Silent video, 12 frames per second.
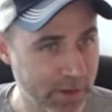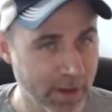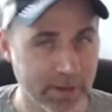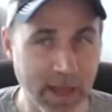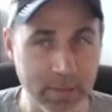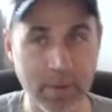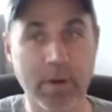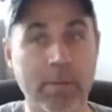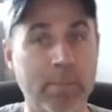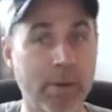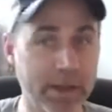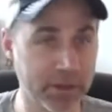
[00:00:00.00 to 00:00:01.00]
That way when
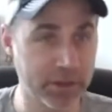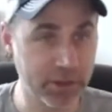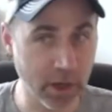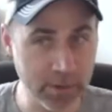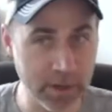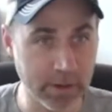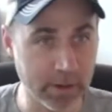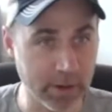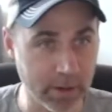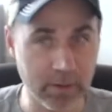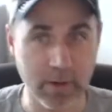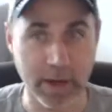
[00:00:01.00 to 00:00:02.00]
I'm playing a show near
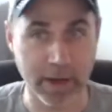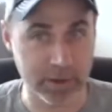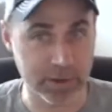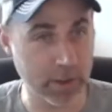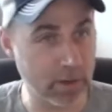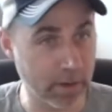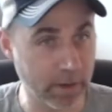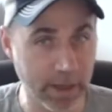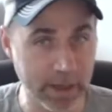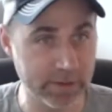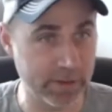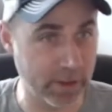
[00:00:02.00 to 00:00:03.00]
you, I can
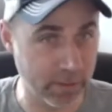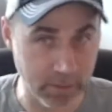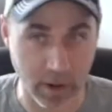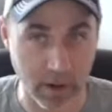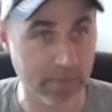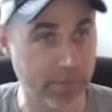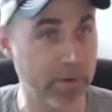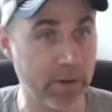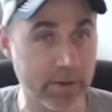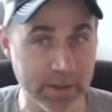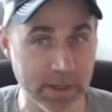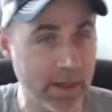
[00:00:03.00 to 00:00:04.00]
geolocate to you and offer you
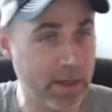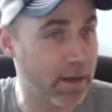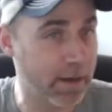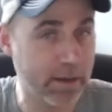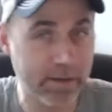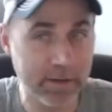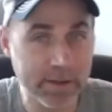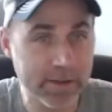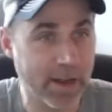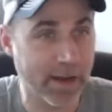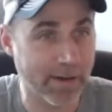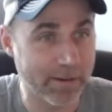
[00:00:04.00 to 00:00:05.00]
a ticket at a
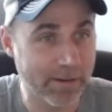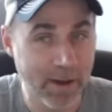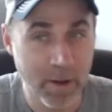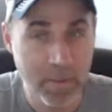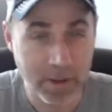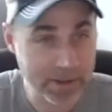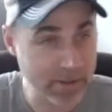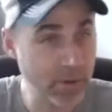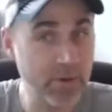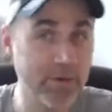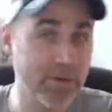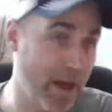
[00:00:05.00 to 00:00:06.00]
discount because I know
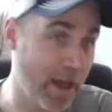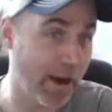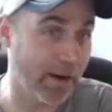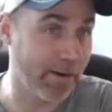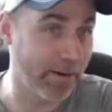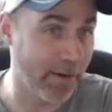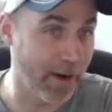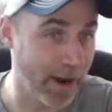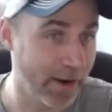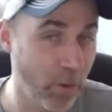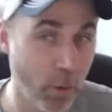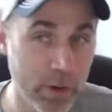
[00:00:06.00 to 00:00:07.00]
you're there,
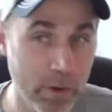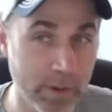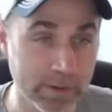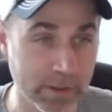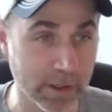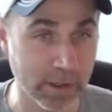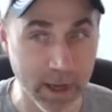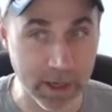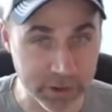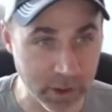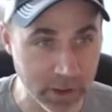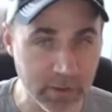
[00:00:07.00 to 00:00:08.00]
right? Or you went to the last
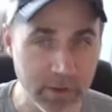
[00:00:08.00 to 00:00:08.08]
show,